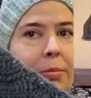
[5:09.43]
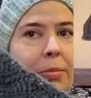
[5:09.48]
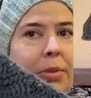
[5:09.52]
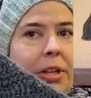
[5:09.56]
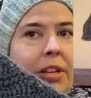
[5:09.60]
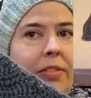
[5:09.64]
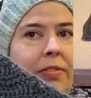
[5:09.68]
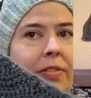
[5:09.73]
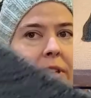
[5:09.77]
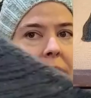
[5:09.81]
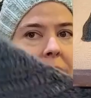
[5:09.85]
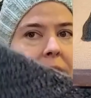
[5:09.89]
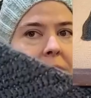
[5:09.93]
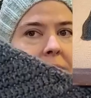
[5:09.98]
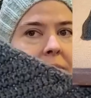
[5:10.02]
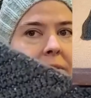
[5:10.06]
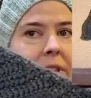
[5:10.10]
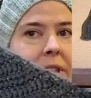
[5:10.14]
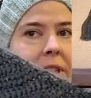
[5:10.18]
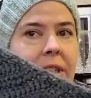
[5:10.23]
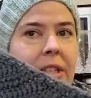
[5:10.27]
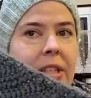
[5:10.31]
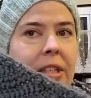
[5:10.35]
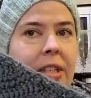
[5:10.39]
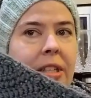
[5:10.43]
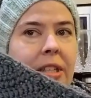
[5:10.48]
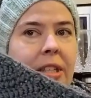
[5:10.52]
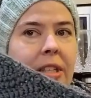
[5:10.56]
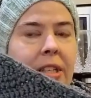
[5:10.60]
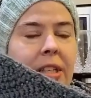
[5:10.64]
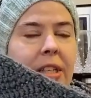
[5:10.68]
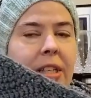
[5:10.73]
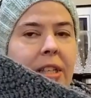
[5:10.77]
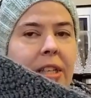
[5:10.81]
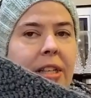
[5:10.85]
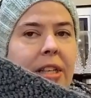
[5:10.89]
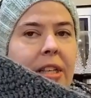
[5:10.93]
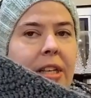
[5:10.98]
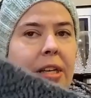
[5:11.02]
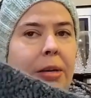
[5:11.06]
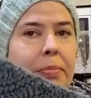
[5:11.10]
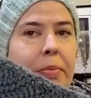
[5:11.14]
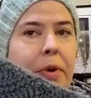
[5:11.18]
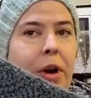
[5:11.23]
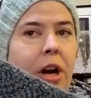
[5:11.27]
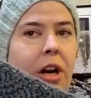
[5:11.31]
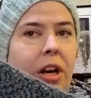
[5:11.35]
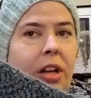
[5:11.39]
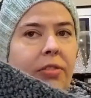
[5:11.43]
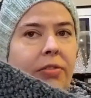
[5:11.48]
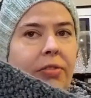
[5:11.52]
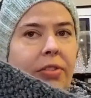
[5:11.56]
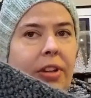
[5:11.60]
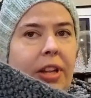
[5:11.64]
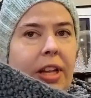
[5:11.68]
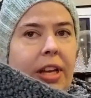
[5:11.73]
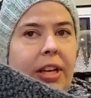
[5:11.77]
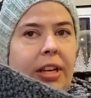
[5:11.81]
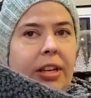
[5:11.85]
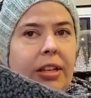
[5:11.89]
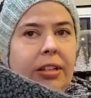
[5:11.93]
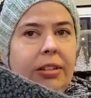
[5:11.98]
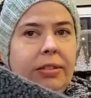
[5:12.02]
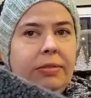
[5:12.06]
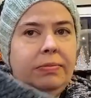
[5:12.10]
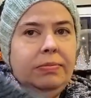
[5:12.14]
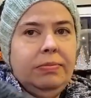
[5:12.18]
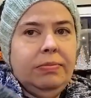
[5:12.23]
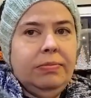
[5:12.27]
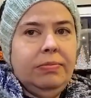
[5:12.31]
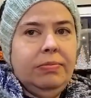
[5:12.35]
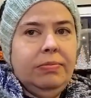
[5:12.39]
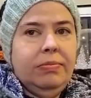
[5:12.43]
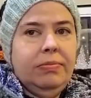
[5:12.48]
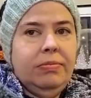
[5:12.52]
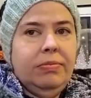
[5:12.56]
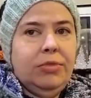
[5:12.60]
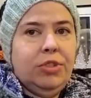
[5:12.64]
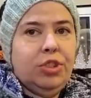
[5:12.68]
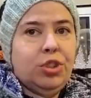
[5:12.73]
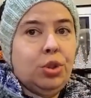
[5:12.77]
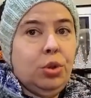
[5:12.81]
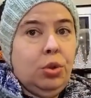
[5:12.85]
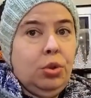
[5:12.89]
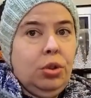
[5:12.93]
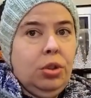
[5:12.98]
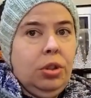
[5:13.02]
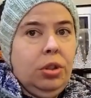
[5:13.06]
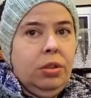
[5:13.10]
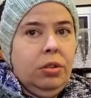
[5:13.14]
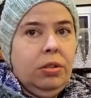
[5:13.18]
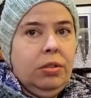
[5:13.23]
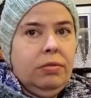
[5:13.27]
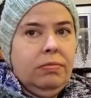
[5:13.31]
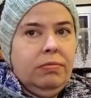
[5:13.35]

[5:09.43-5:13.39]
bit of a pocket for like a shoulder